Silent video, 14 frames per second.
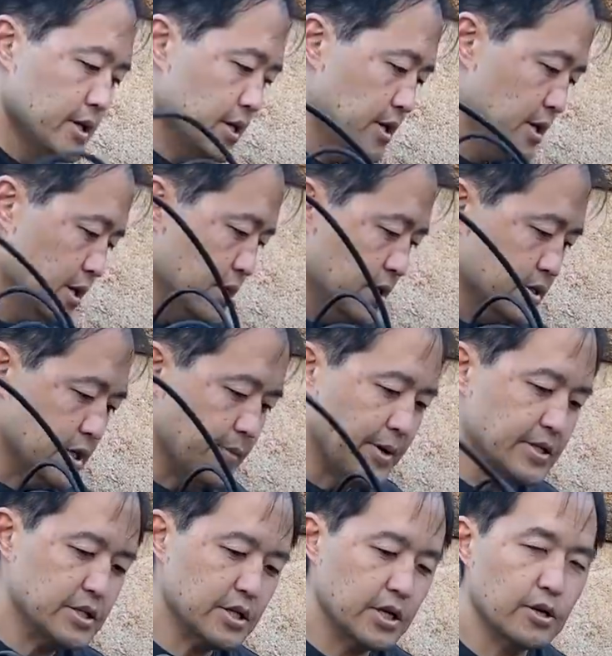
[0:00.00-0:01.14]
beta
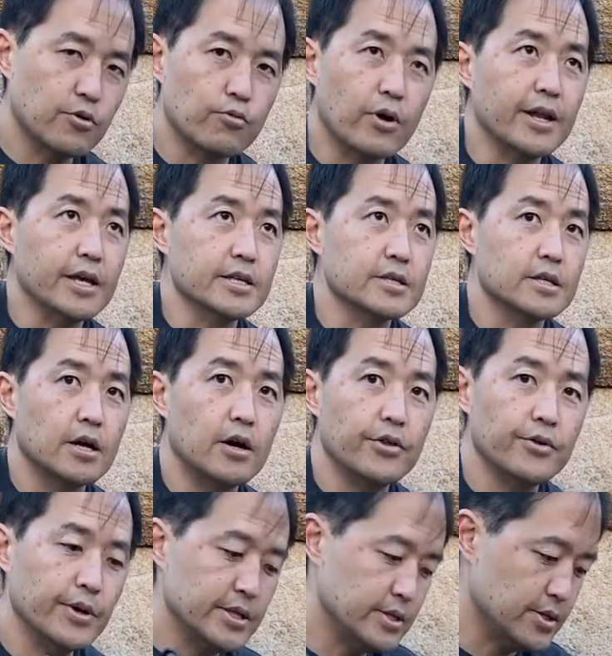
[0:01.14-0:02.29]
satellite dish as
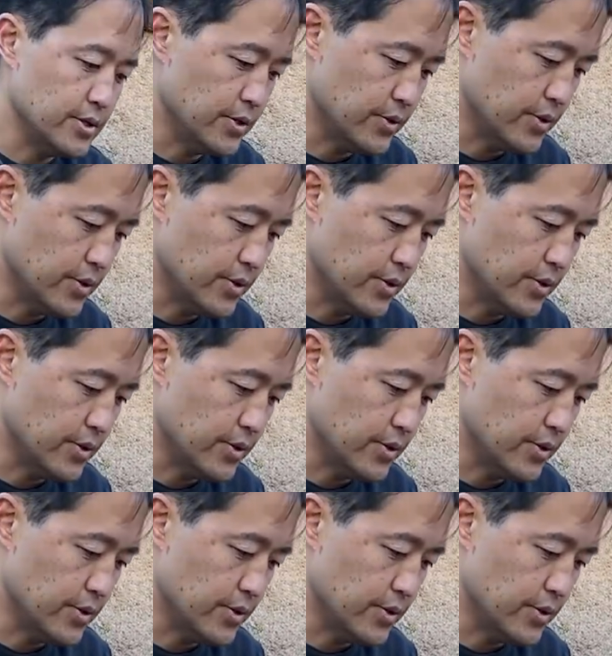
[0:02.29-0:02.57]
well as my